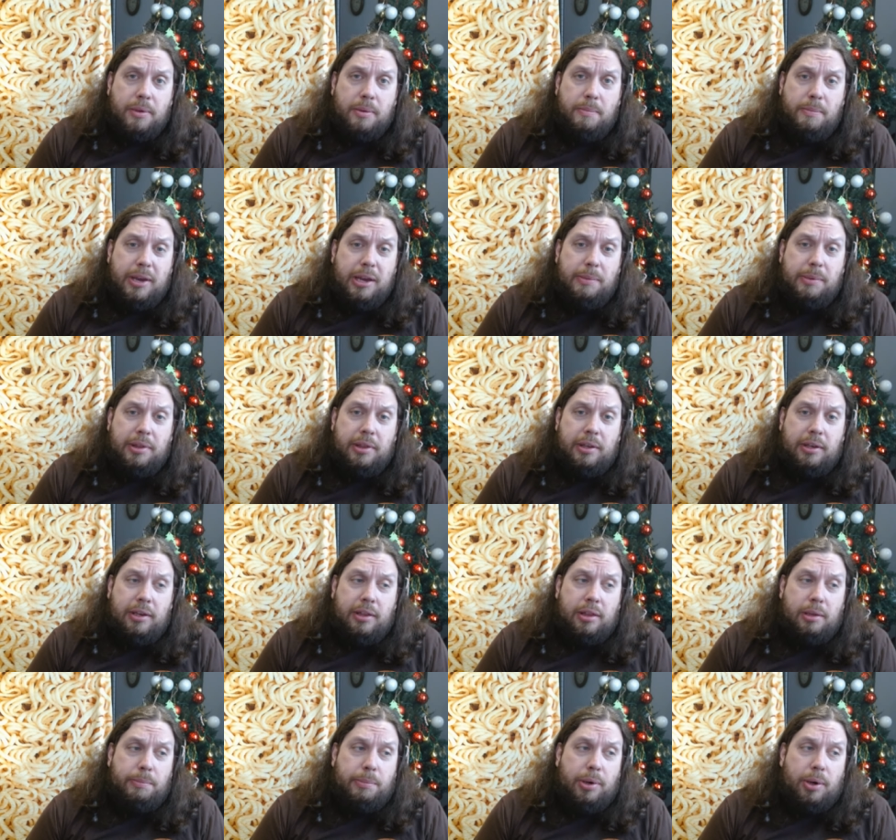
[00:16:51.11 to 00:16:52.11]
maybe the
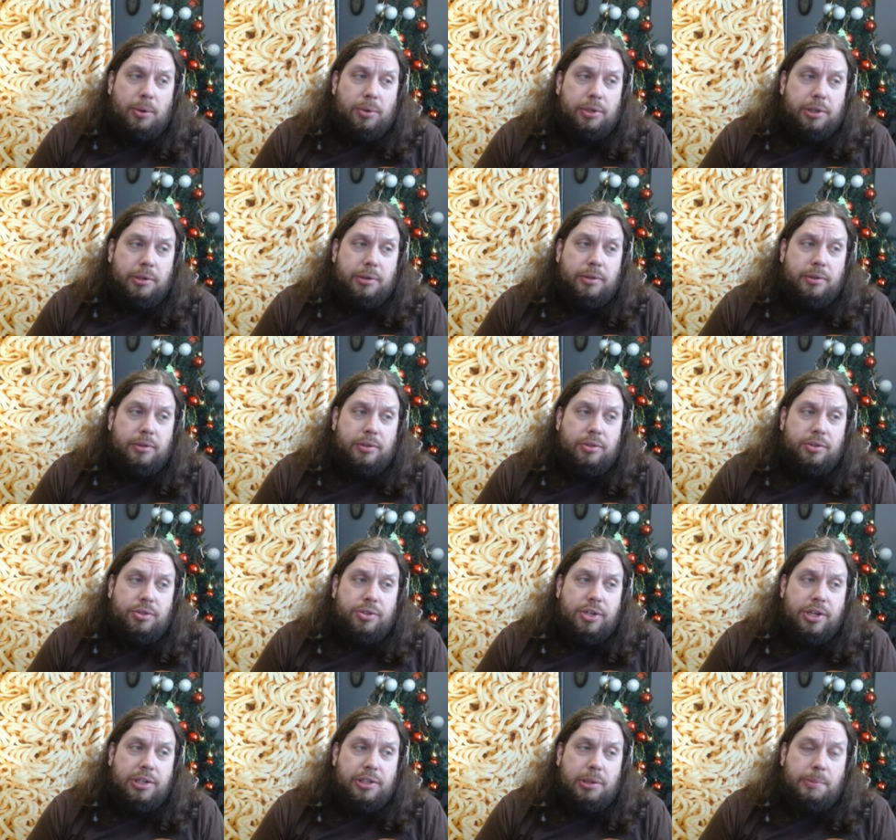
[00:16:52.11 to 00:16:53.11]
the Poland
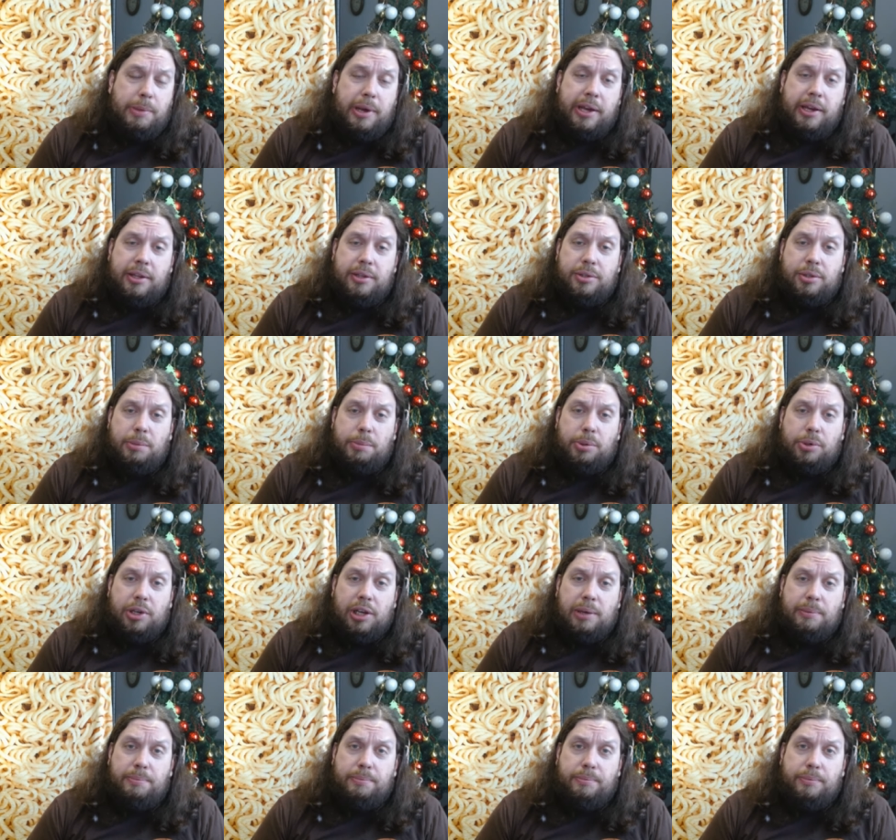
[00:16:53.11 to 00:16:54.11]
cheesy bacon
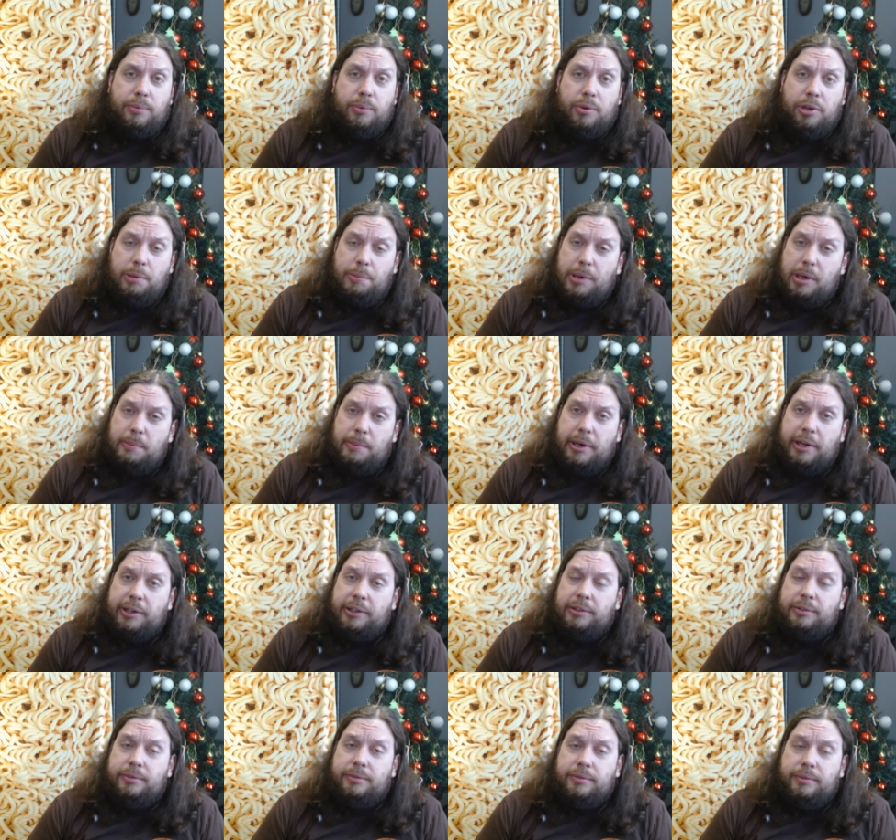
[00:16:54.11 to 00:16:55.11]
supreme would have been
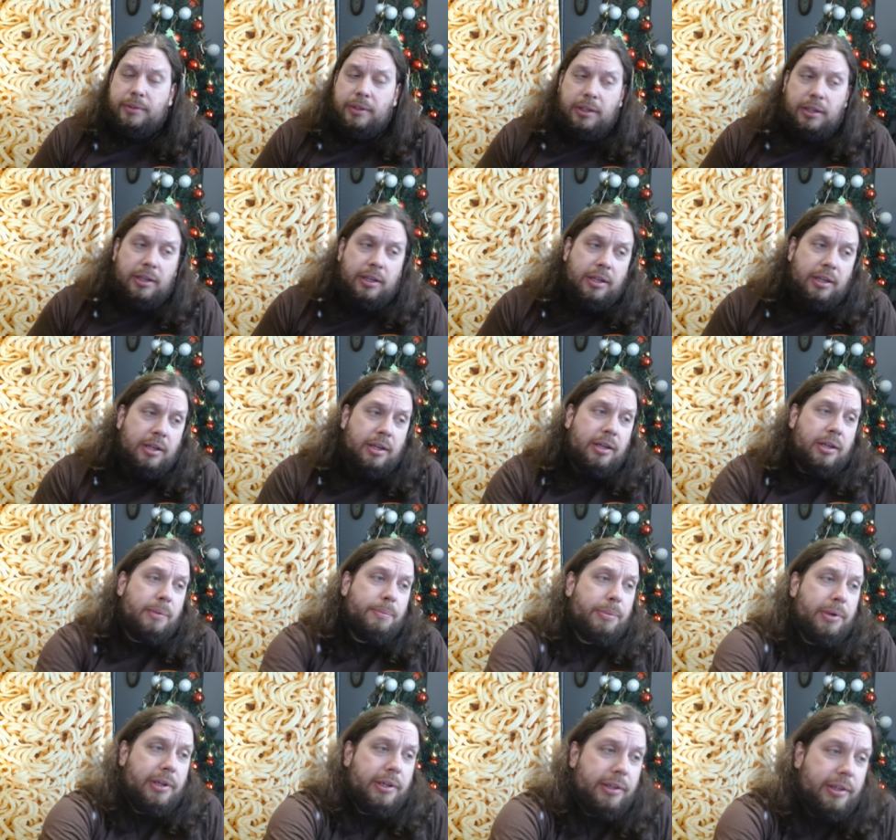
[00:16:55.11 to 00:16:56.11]
better.
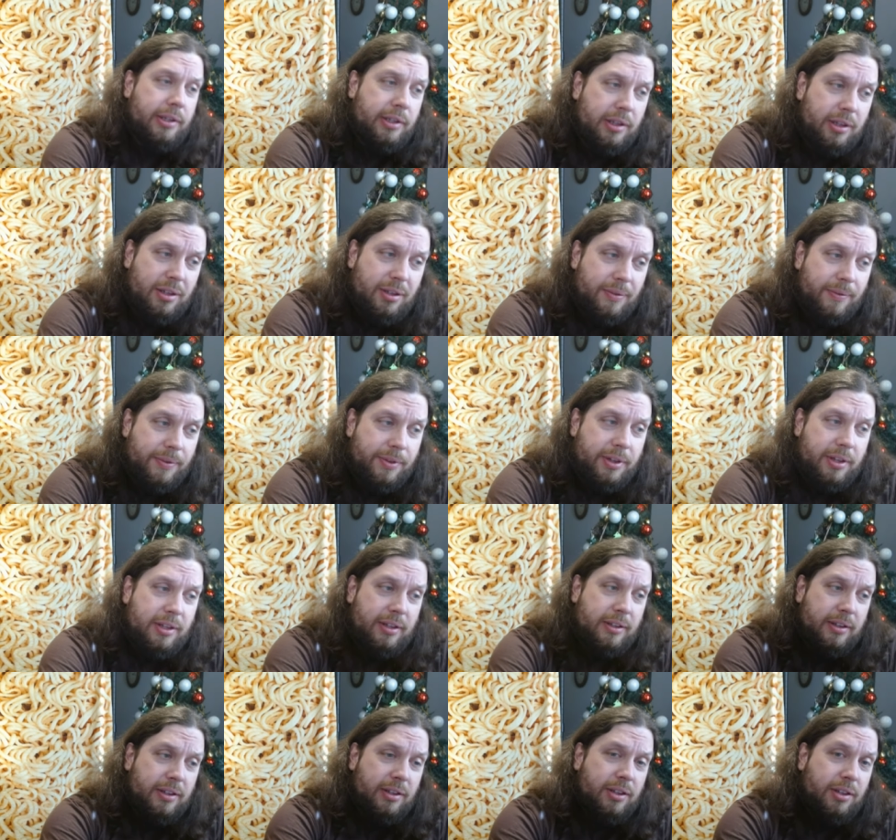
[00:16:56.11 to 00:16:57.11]
But
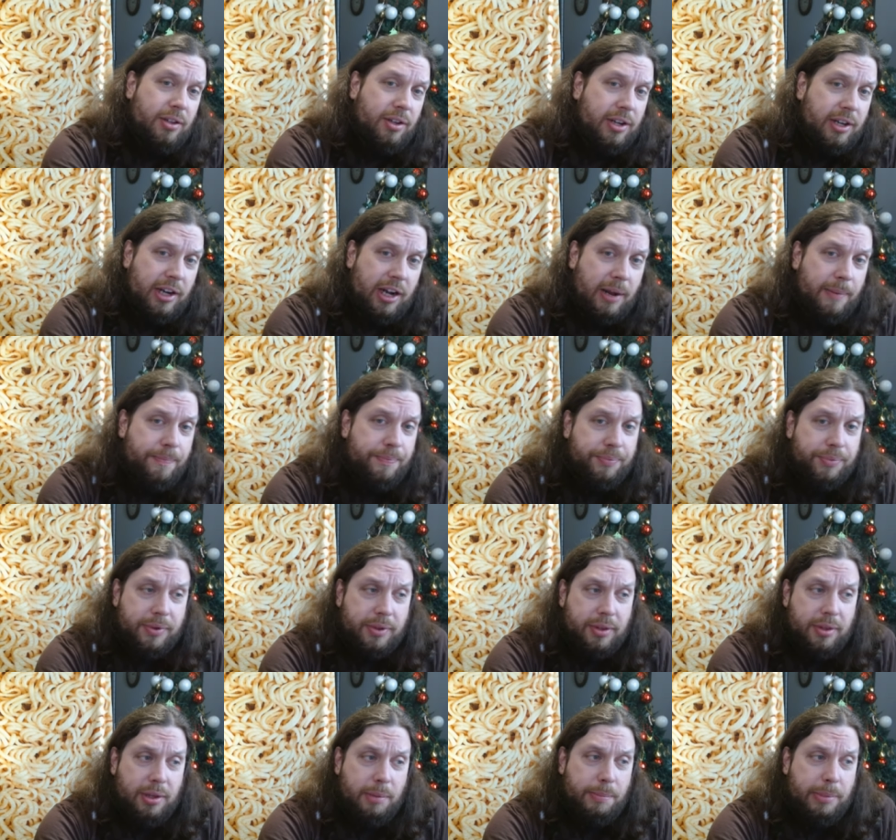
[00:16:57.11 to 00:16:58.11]
look it up.
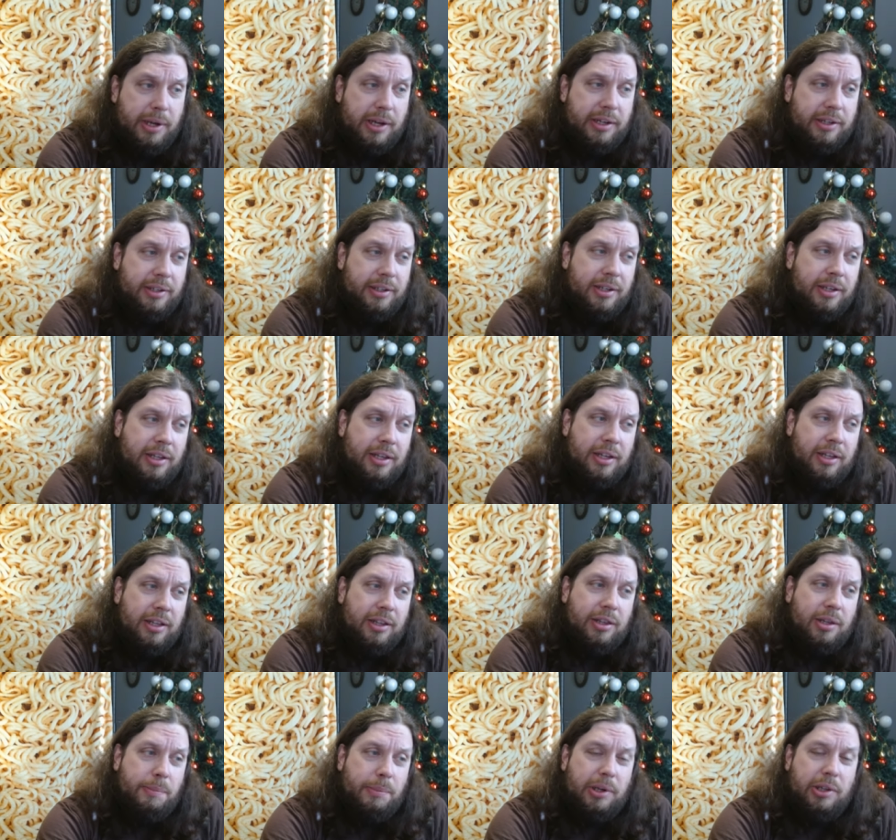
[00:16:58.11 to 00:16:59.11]
The bun,
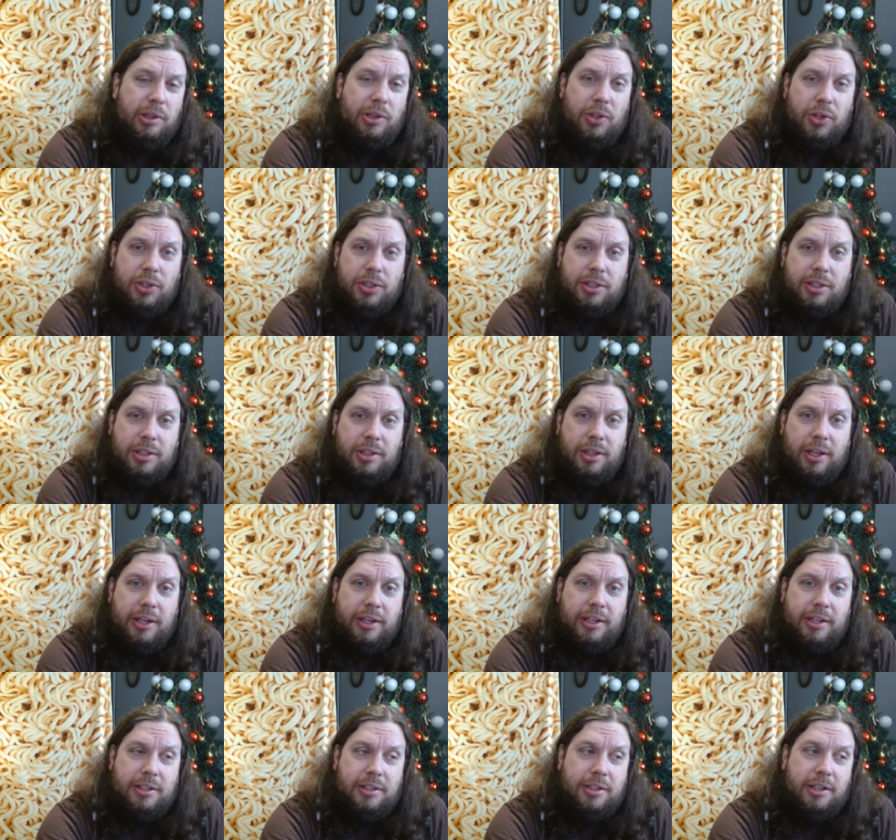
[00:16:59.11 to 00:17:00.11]
the bun looks like
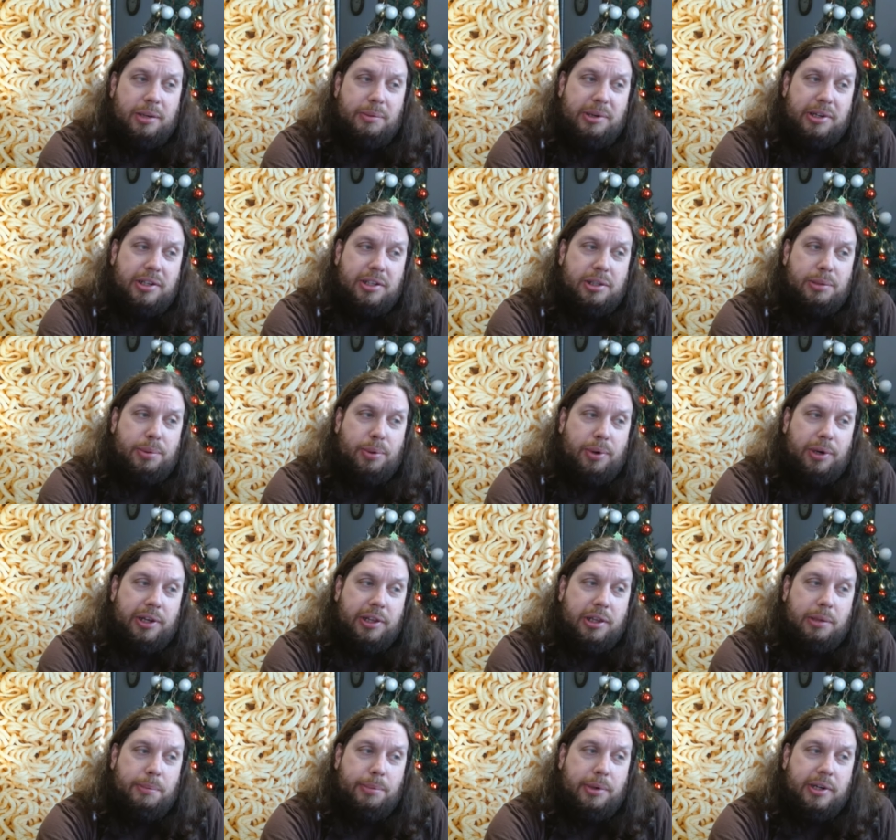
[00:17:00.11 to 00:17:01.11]
it's going to be disappointing.
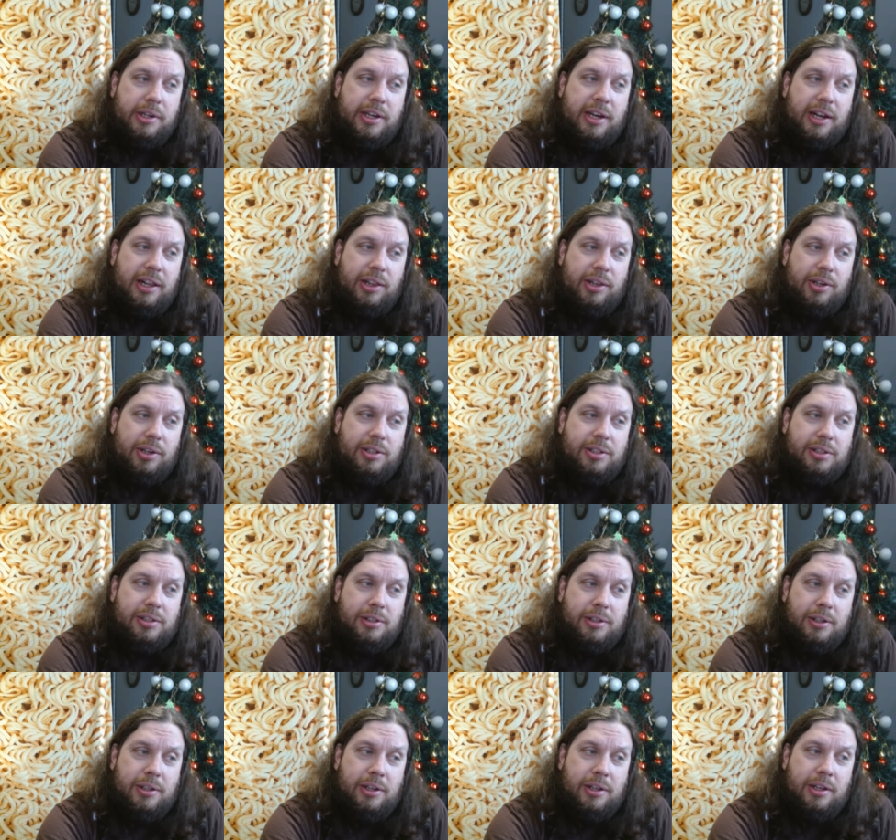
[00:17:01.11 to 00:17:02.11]
The bun kind of looks
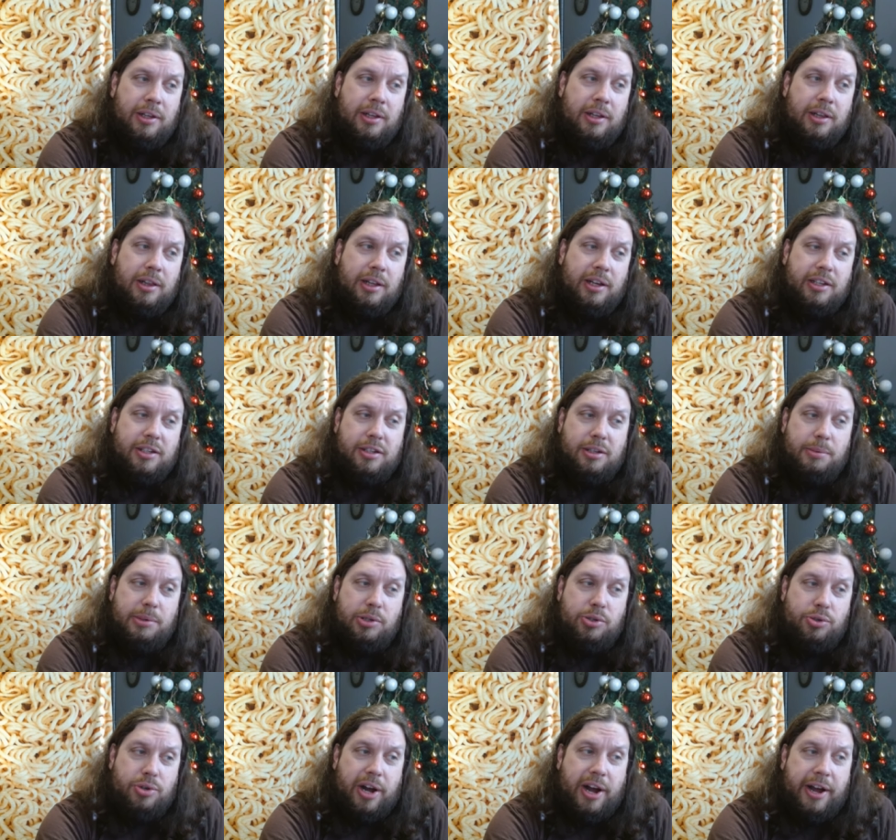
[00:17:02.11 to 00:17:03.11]
like it's going to be
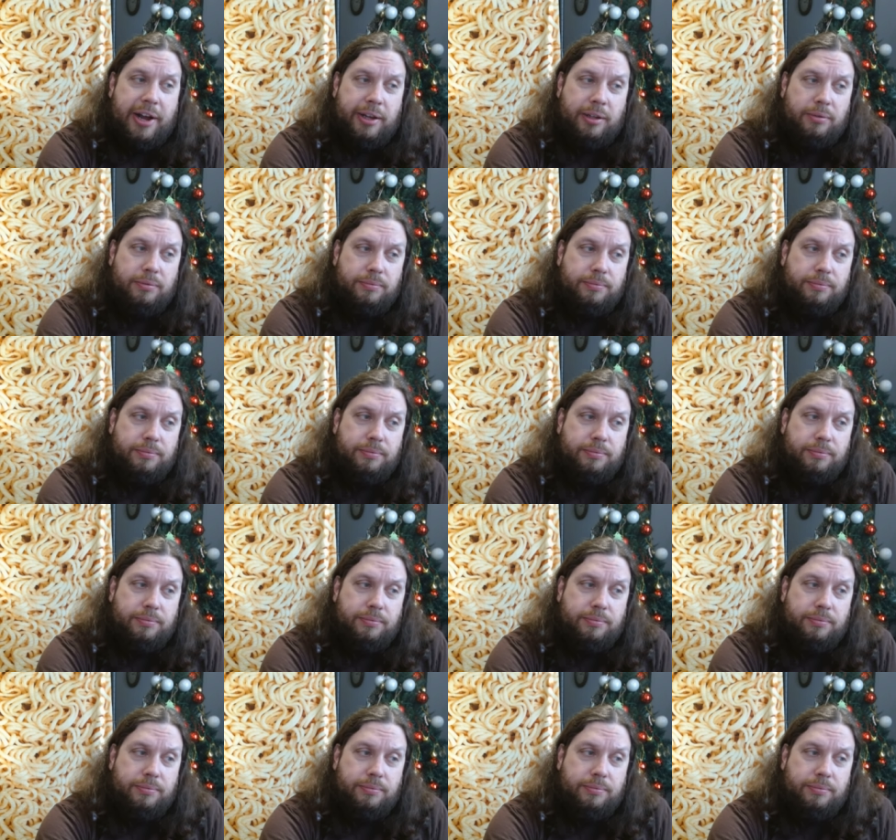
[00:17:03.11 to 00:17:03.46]
dry.